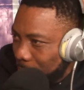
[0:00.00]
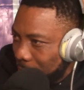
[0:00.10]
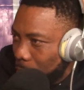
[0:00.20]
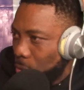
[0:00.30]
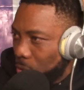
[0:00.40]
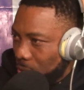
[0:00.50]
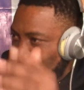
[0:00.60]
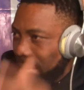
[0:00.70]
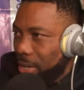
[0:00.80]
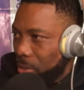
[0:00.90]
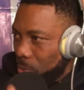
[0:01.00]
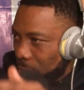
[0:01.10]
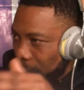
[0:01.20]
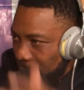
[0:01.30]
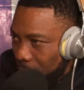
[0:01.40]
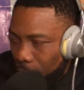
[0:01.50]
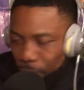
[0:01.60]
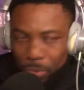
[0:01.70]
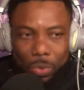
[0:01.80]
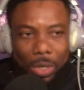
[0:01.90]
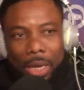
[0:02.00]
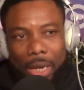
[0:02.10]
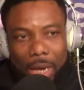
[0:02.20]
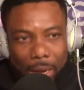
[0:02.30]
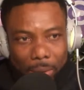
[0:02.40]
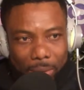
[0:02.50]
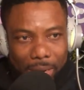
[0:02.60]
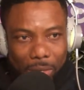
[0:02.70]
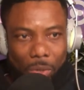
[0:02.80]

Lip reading: They will just take care of you and all that.